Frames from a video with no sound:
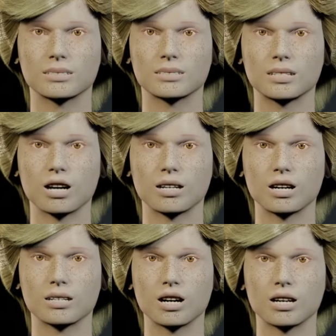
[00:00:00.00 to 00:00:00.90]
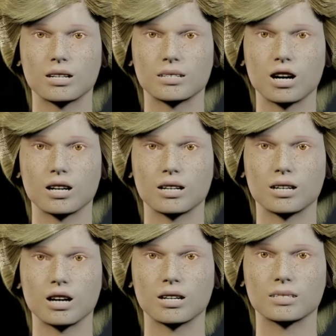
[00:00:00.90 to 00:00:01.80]
This should guarantee that
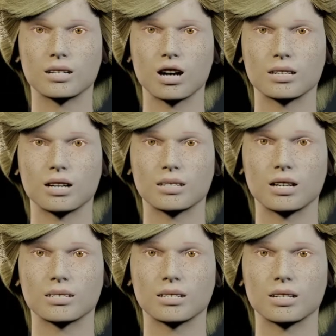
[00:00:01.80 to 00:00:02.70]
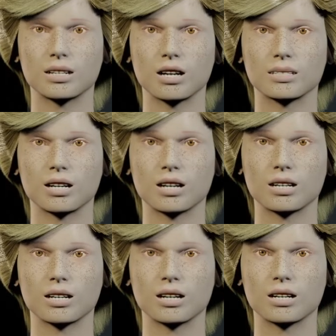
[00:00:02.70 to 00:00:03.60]
more people can participate in the
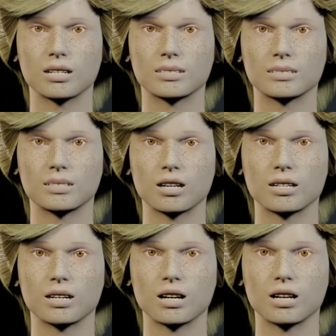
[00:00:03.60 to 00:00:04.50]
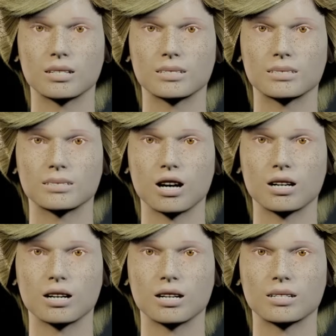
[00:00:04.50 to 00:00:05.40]
mining. As a result,
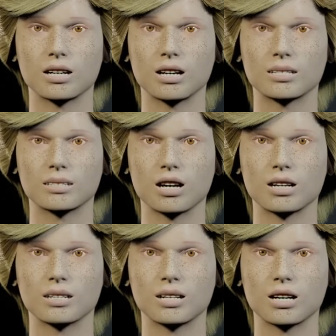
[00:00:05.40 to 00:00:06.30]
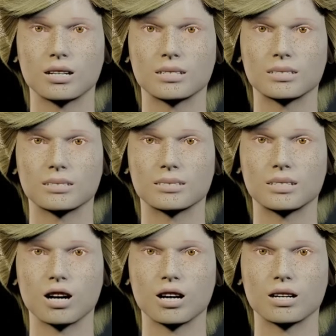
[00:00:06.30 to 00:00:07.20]
there's no ASIC arms race,
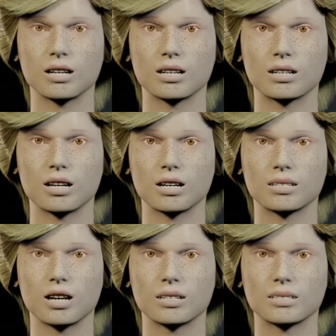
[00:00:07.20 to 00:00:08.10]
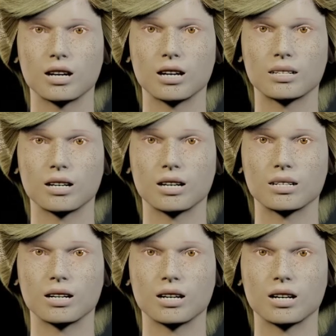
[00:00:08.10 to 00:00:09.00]
leaving the regular folks sidelined
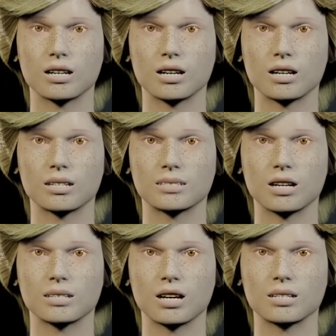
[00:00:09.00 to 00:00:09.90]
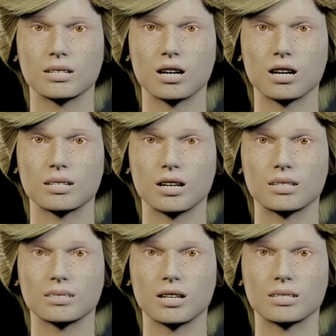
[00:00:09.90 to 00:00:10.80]
and the mining process stays
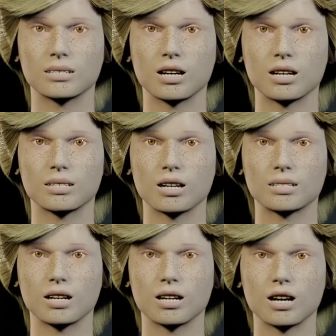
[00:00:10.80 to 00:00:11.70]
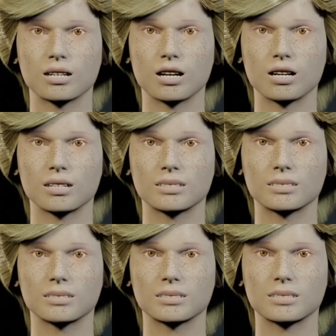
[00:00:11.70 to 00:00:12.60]
less capital-intensive in general.
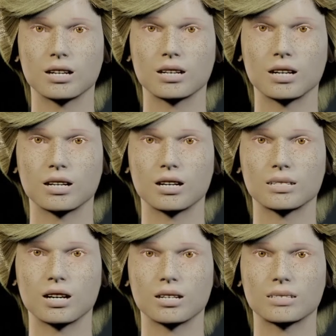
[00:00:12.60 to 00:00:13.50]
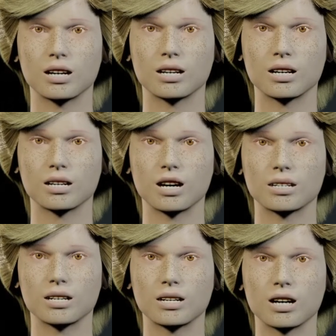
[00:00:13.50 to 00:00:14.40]
Such a network will more
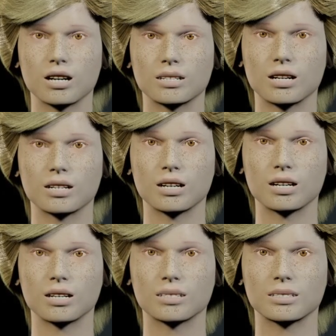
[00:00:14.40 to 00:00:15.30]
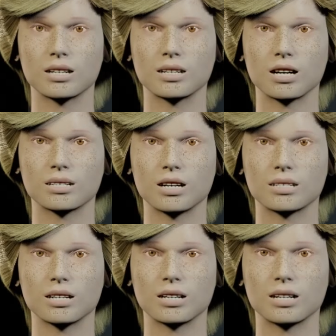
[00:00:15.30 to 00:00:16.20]
likely be decentralized and
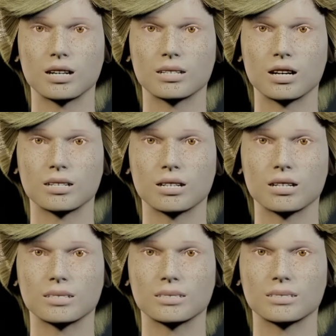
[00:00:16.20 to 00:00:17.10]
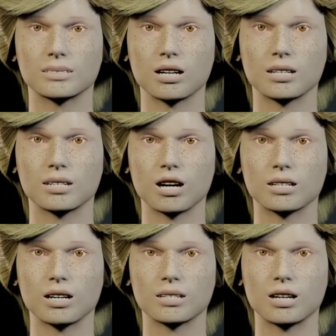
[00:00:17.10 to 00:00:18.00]
geographically distributed. It does
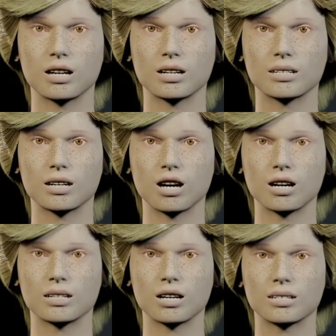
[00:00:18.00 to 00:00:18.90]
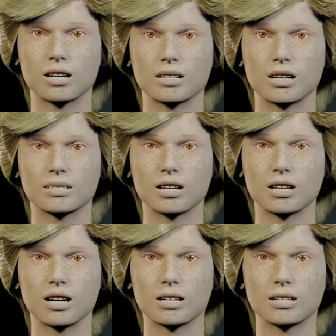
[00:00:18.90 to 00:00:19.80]
not guarantee that gigantic
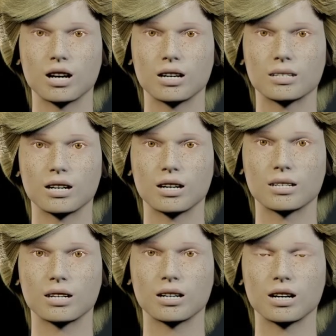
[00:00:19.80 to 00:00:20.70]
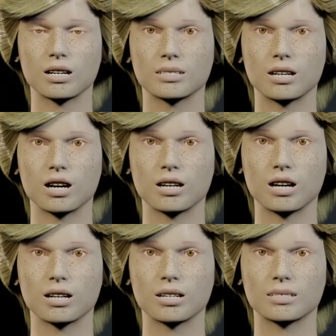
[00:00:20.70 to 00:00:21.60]
mining farms near hydropower
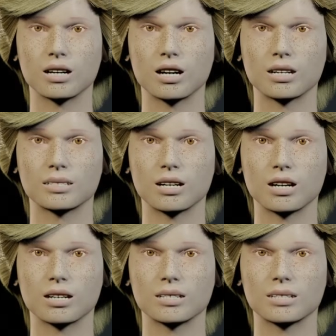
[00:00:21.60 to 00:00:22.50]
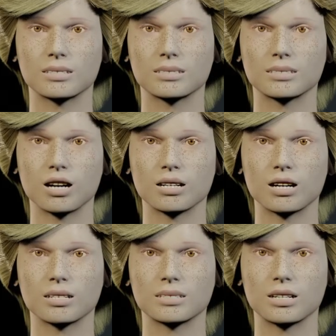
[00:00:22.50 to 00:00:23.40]
dams will not emerge, but it
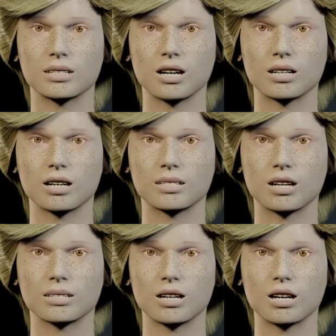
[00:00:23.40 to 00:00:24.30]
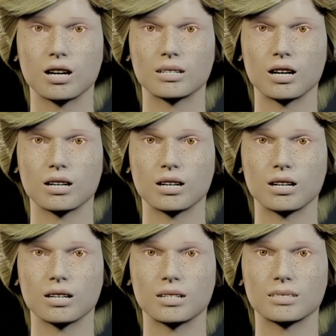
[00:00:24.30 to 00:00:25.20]
makes sure that they cannot
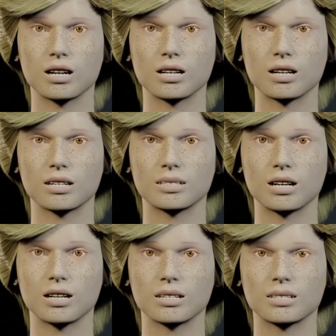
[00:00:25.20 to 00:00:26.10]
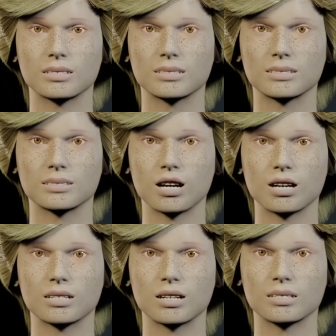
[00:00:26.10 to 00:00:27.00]
dominate the field entirely.
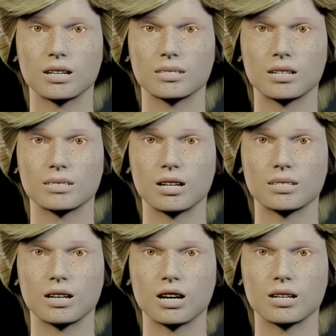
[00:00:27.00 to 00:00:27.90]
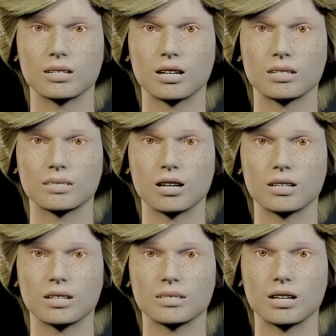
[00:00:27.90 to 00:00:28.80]
ASIC-resistant solutions
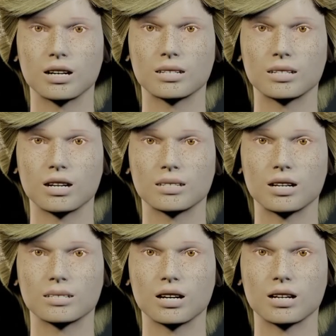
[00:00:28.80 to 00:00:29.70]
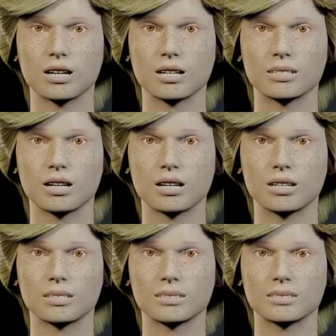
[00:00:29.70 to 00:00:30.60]
focus on decisive governance
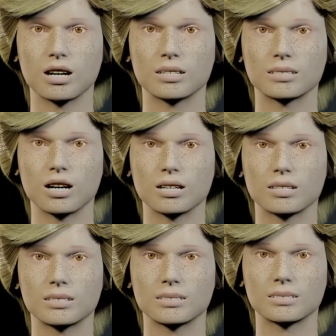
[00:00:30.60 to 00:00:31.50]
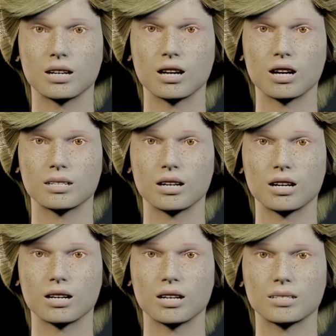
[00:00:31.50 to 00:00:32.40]
and, of course, the right
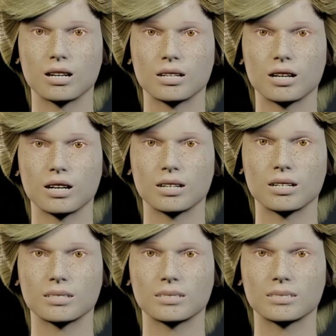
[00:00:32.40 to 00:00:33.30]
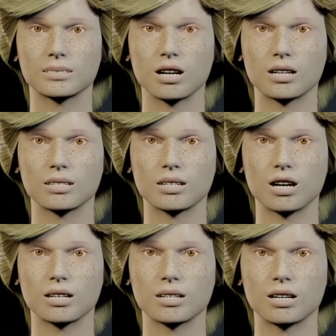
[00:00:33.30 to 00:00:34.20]
mining algorithm. It should
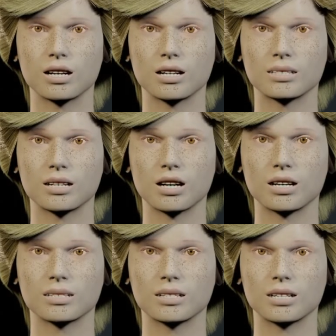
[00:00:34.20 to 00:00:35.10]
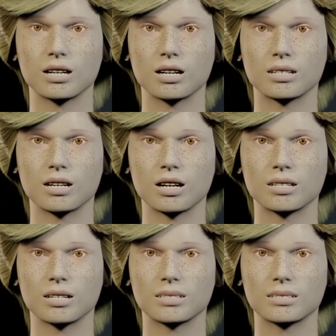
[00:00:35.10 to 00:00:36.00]
by design prevent the creation
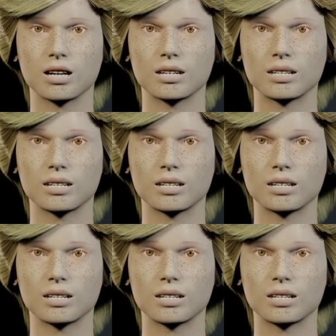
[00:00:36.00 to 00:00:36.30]
ASICs or at